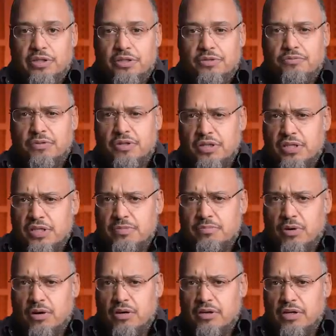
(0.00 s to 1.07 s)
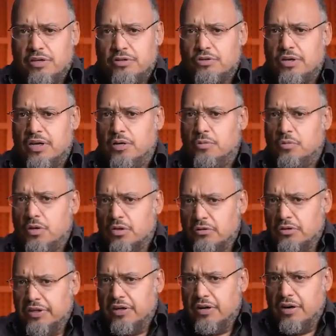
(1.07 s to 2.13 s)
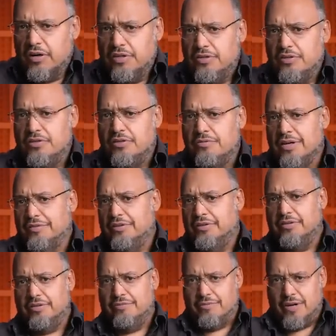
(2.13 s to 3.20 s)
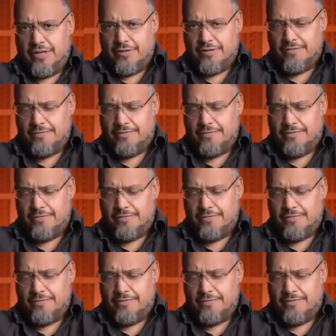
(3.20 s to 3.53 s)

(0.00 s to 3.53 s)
is really smart and is trying to work really hard and do everything right.